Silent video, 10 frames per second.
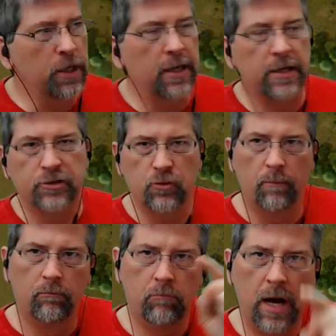and it's
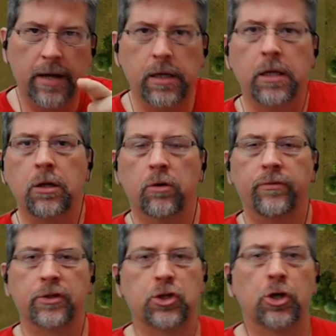reminding you of the
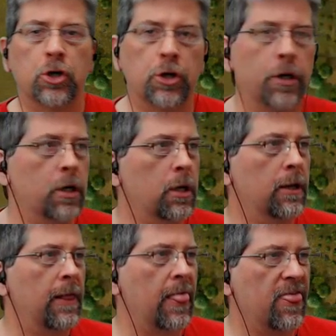turn
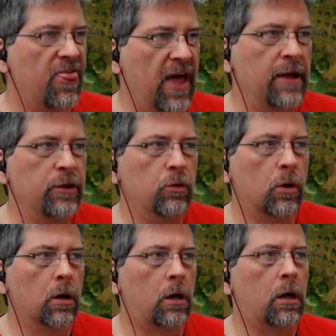that you are
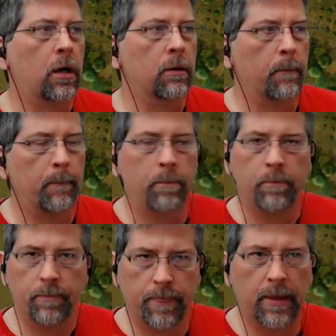on.
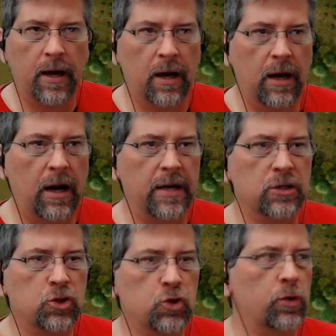I
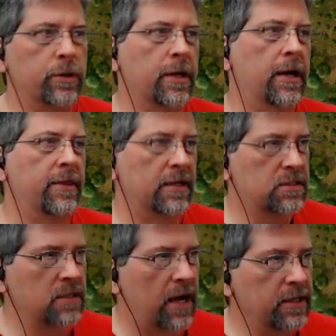enjoy that.
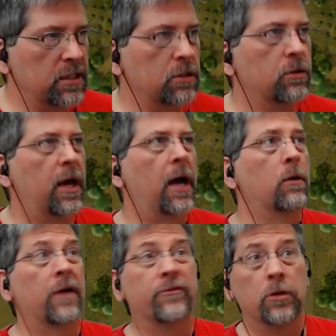I need to know that. I don't
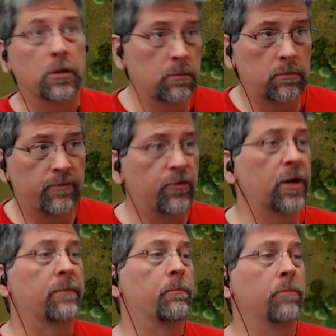have to look
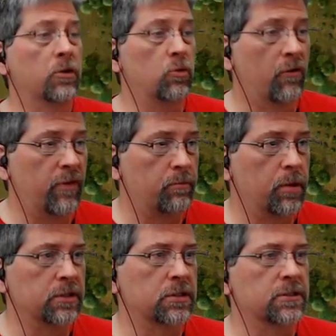12 other
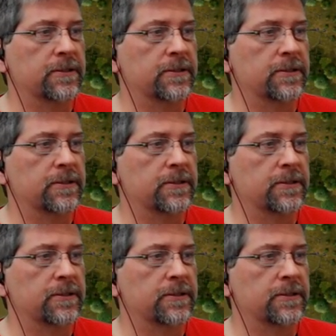places.